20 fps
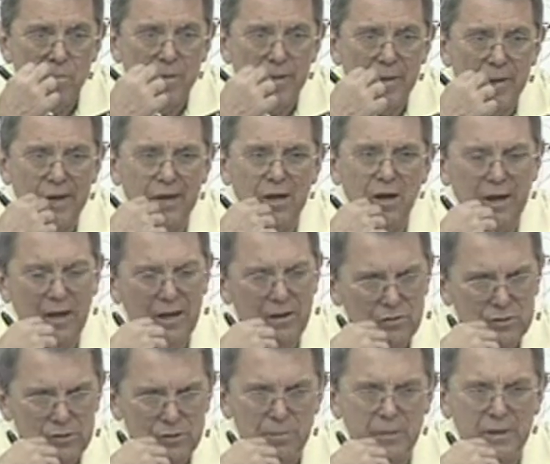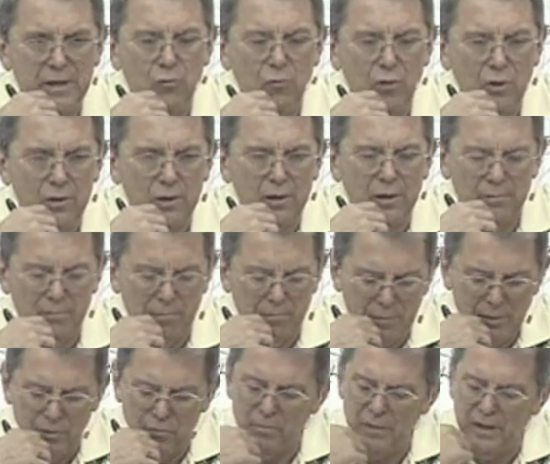He was a big
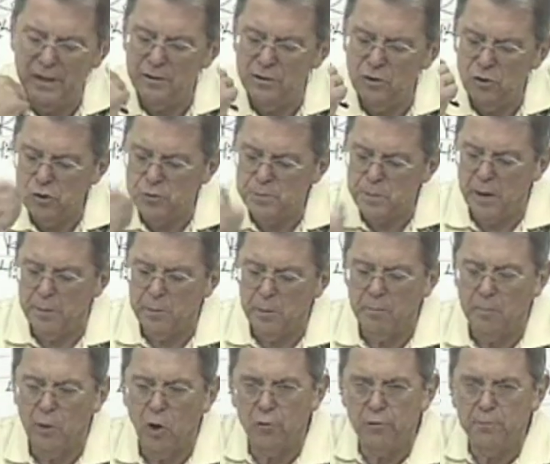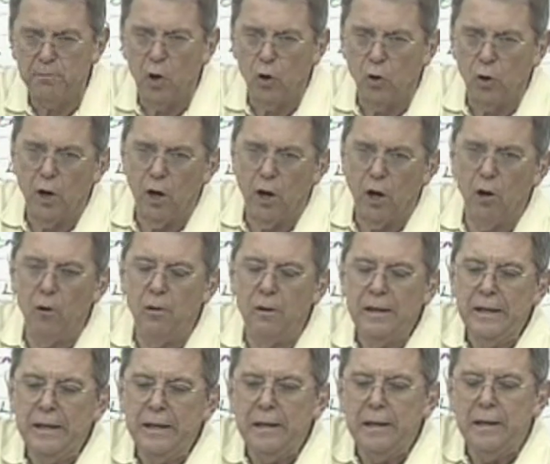newspaper mogul.
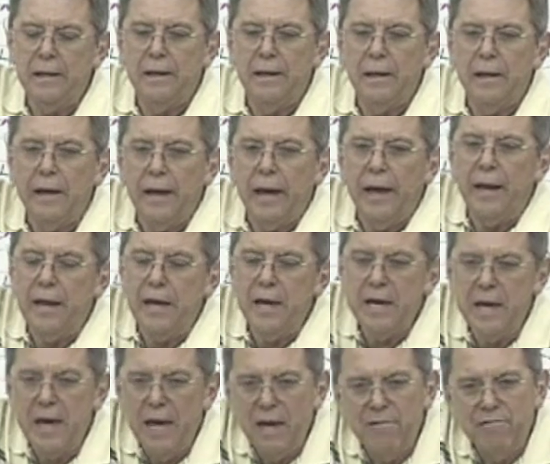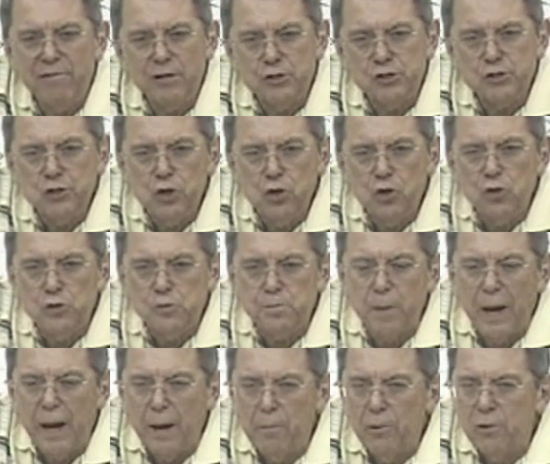And he gave his
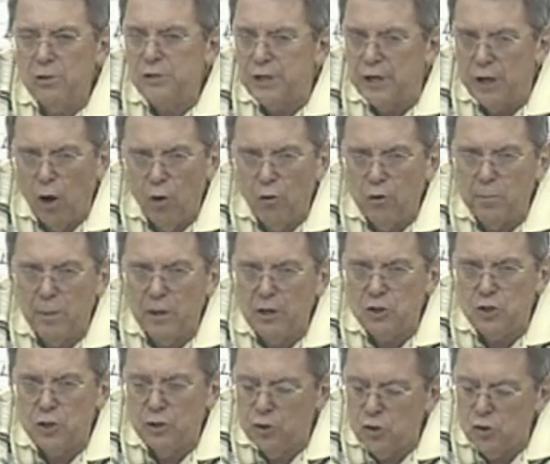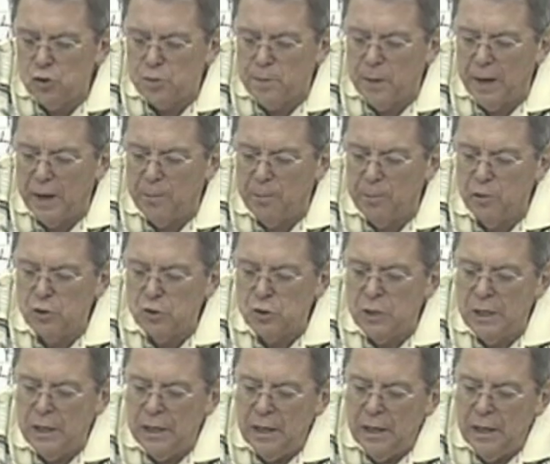newspapers, he owned a bunch of
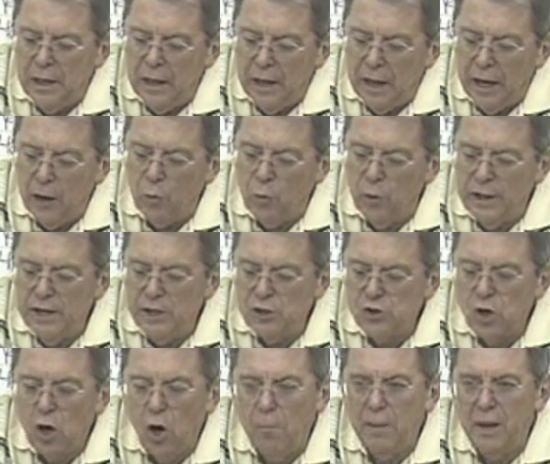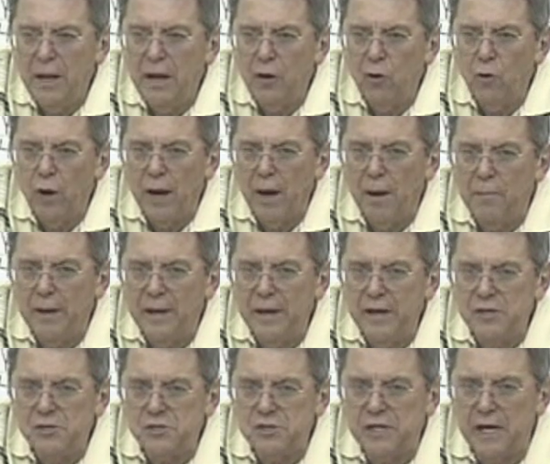newspapers, and when he saw Billy Graham,
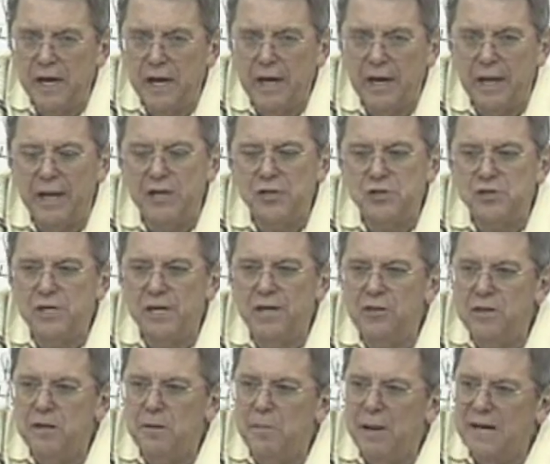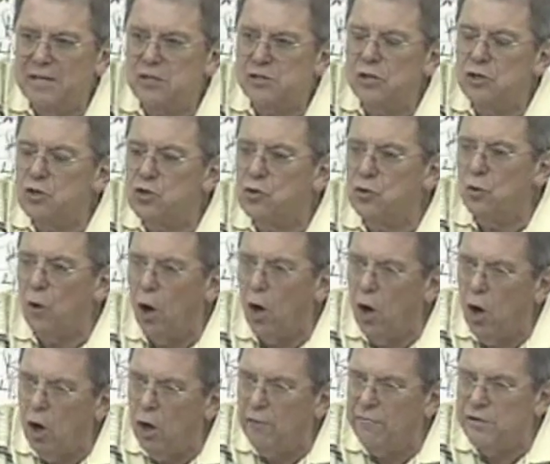he said, he sent the message to
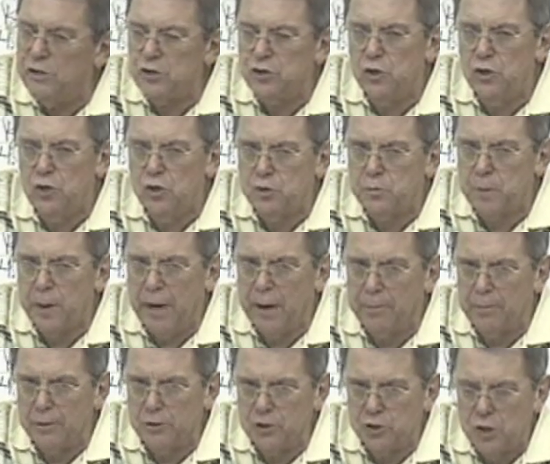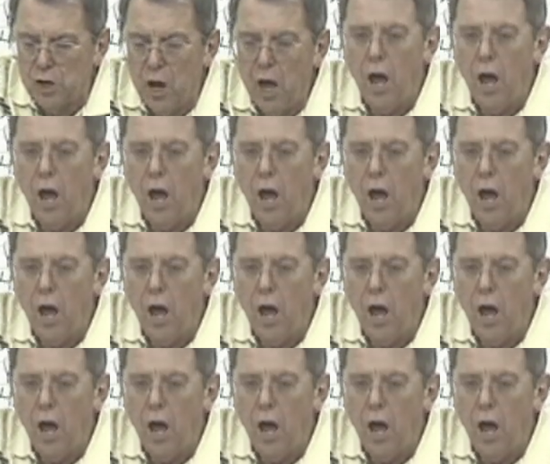all of his newspapers,